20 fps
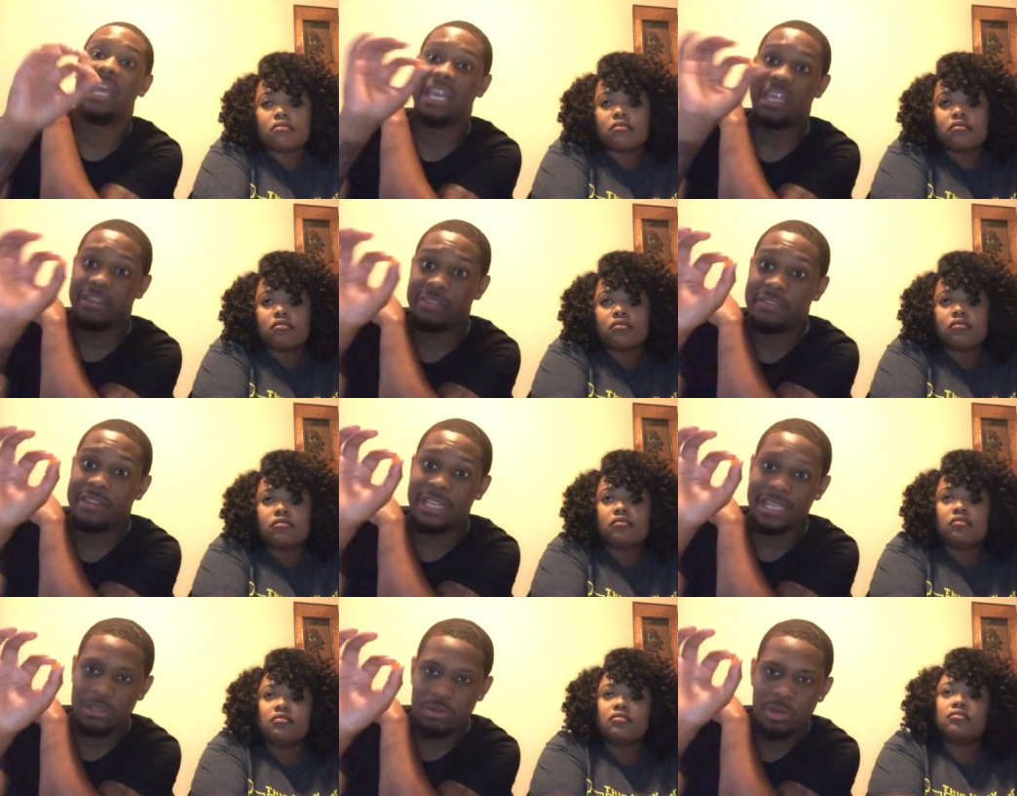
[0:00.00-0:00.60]

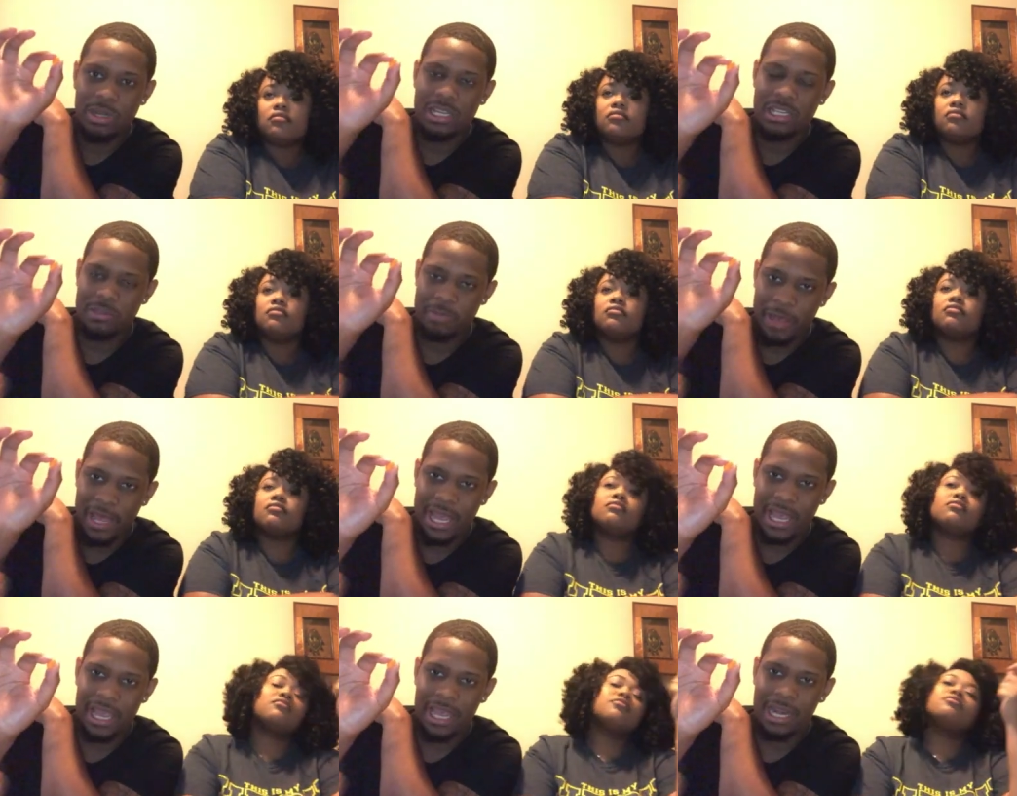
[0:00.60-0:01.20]
Speaker 1: If this one is
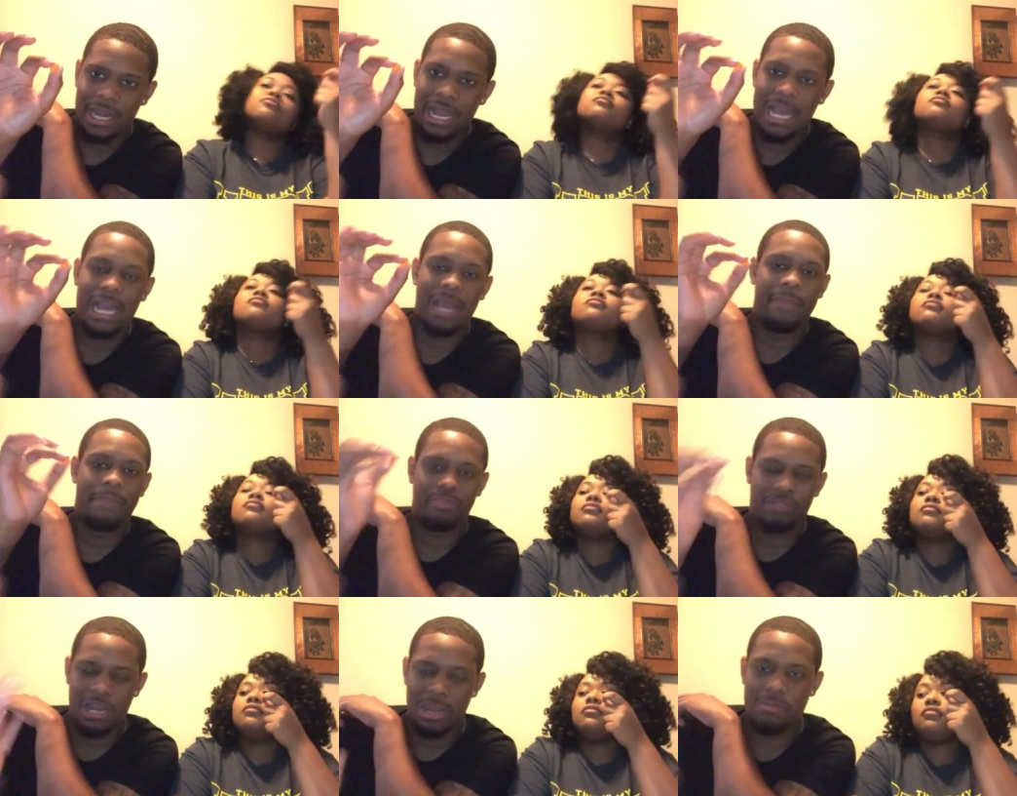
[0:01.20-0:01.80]
bad,
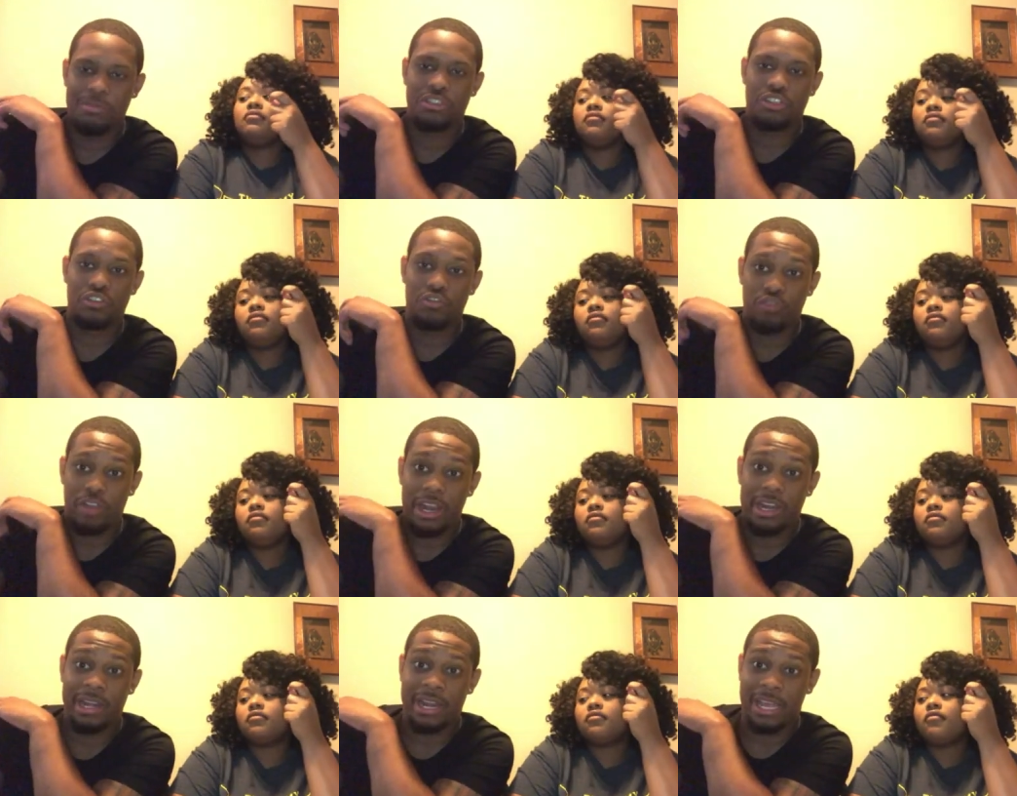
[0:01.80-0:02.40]
I promise
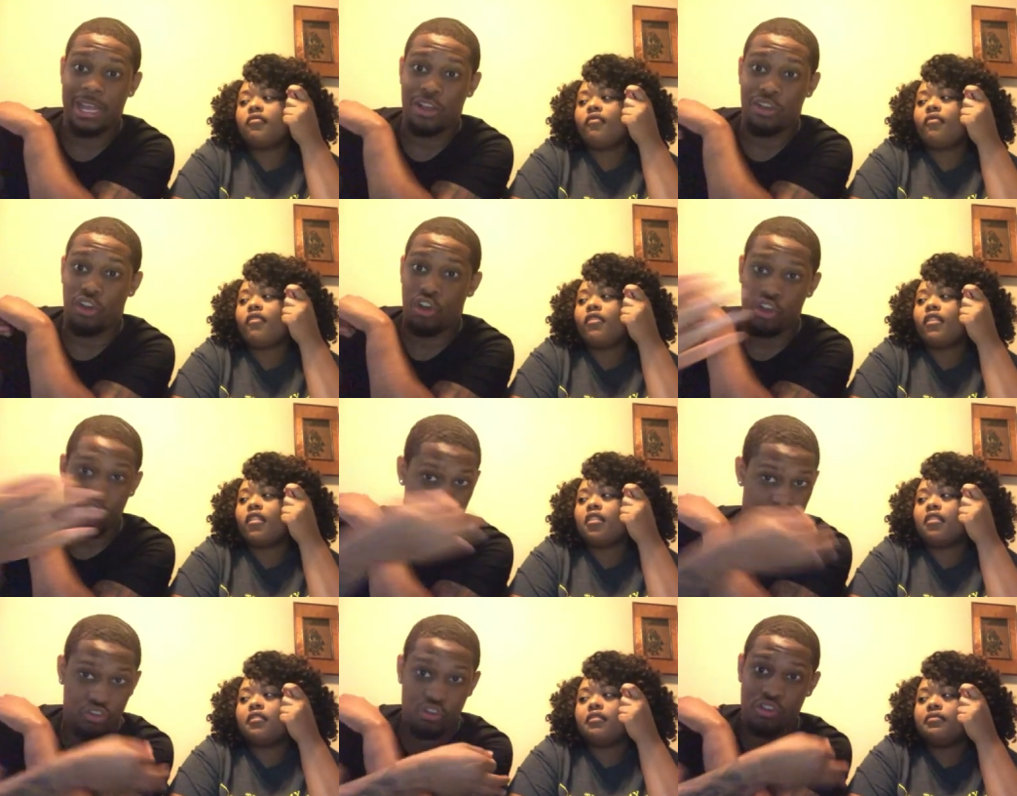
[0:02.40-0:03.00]
you right now,
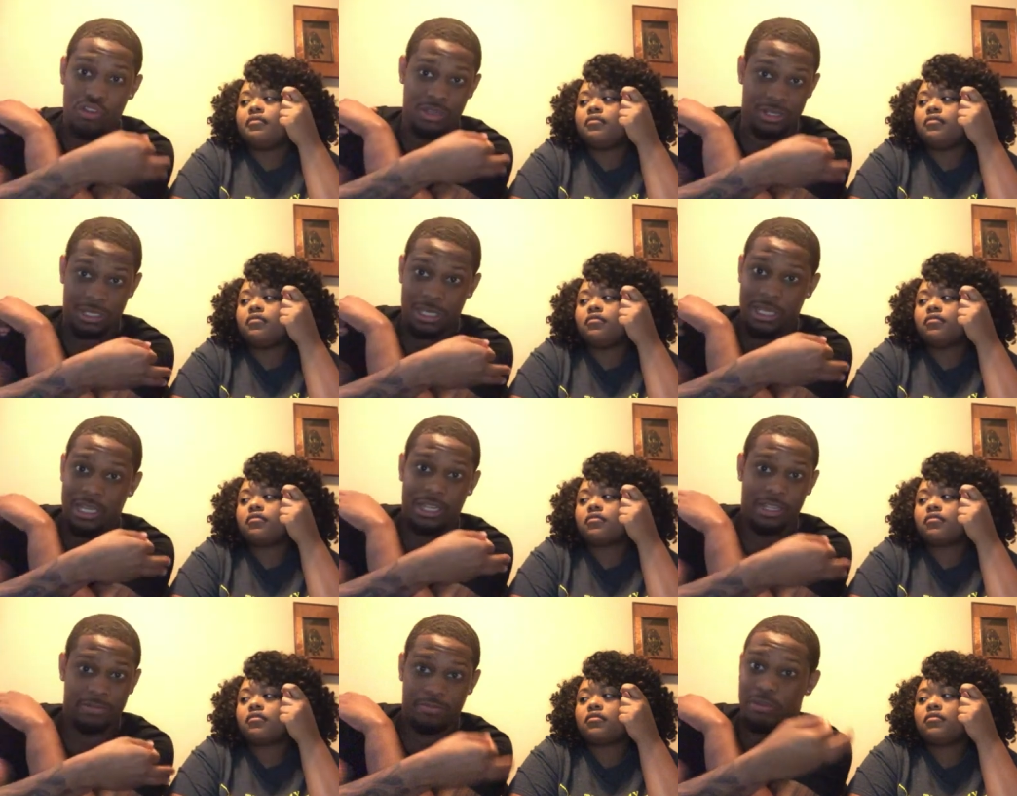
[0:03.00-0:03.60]
all you're gonna
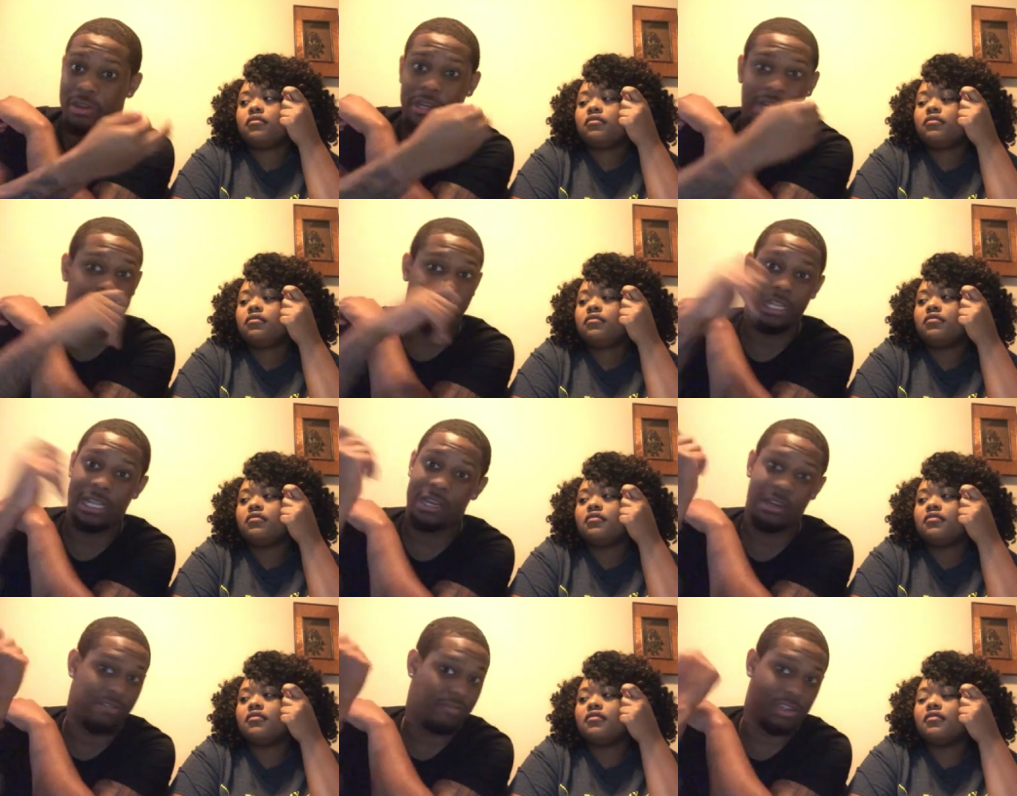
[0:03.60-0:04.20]
see is
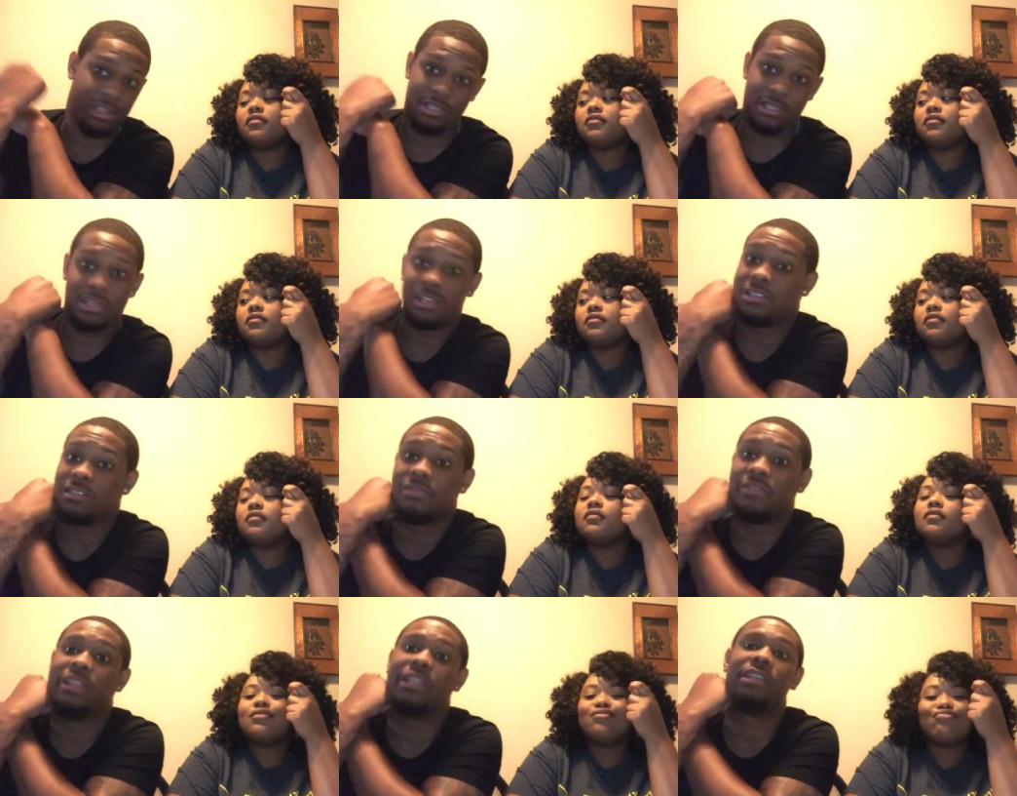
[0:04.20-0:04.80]
Brittany in the rest of
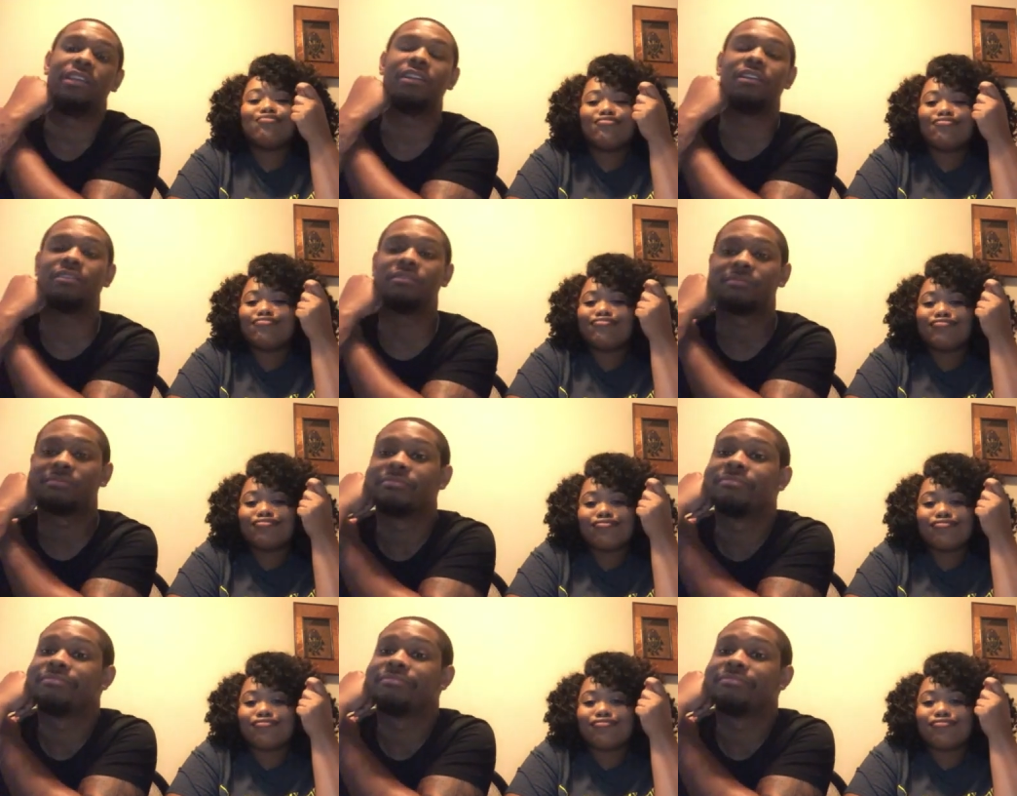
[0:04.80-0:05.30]
this video.